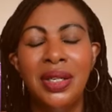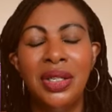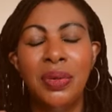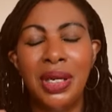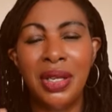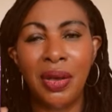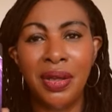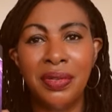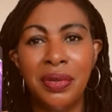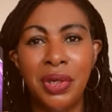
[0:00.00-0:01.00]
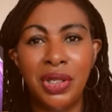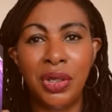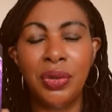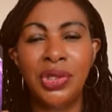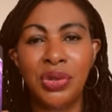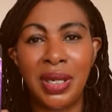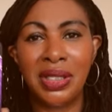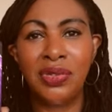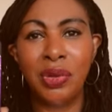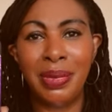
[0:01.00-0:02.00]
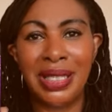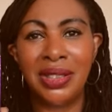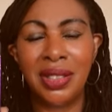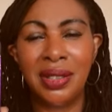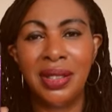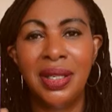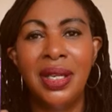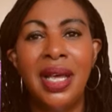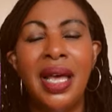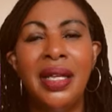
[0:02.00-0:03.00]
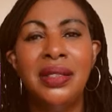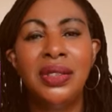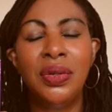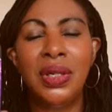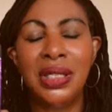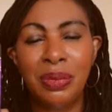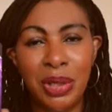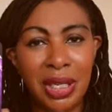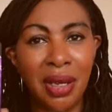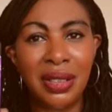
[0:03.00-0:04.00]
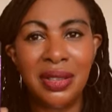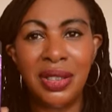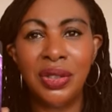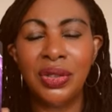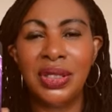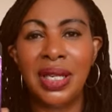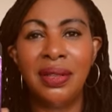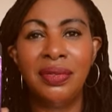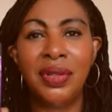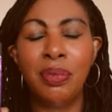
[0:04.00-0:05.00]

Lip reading: You are going through a huge transformation and you need to be kind to yourself.